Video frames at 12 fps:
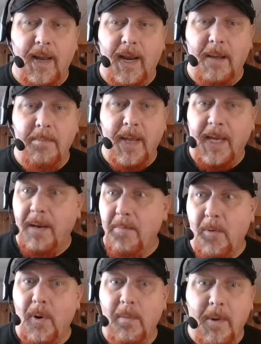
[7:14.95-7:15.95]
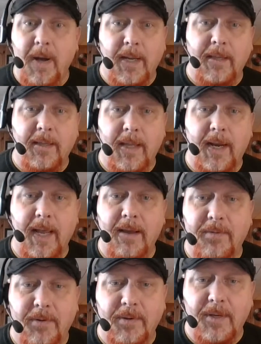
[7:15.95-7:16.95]
and I'm making more money than I
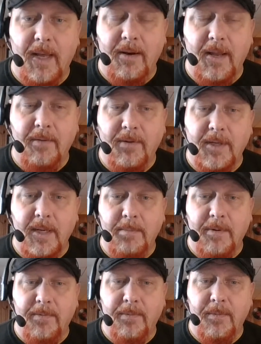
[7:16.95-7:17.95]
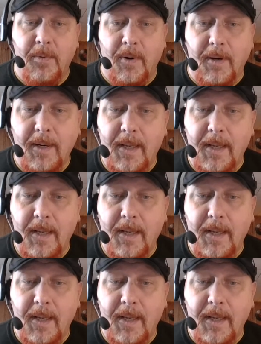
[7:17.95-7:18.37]
ever did before.